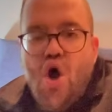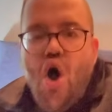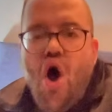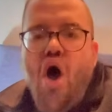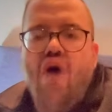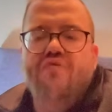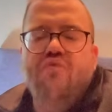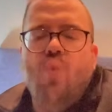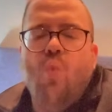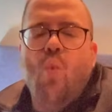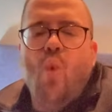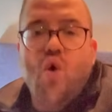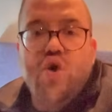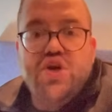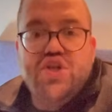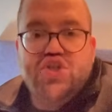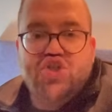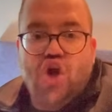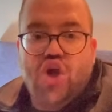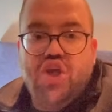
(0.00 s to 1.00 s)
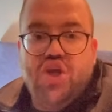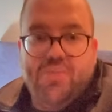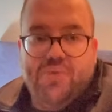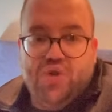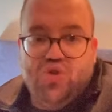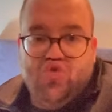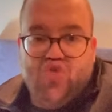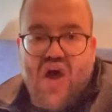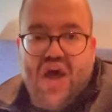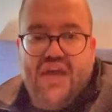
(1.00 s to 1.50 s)
of water-soluble
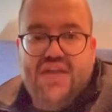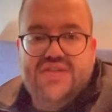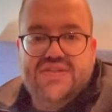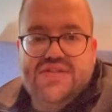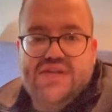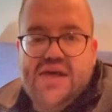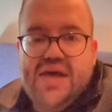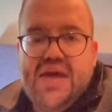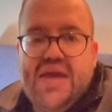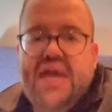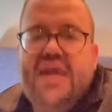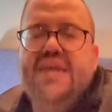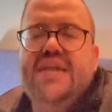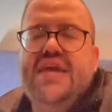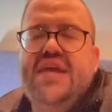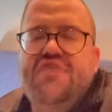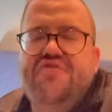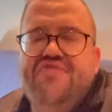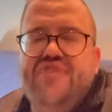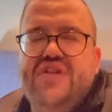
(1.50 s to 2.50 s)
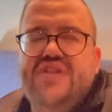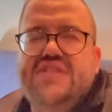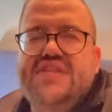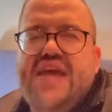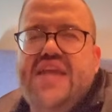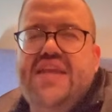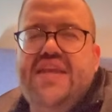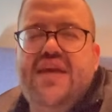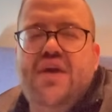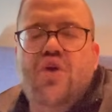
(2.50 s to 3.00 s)
drugs in infants
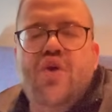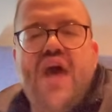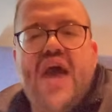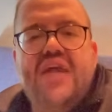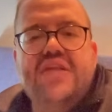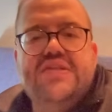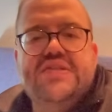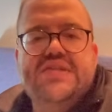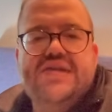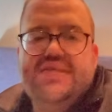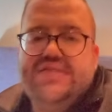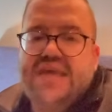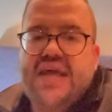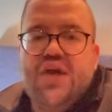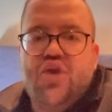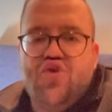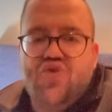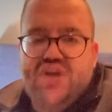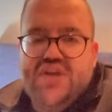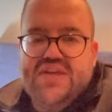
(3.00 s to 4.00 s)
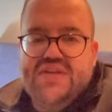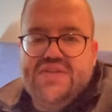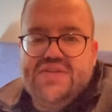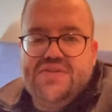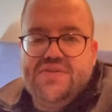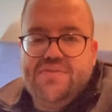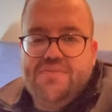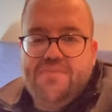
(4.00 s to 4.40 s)
and neonates is increased.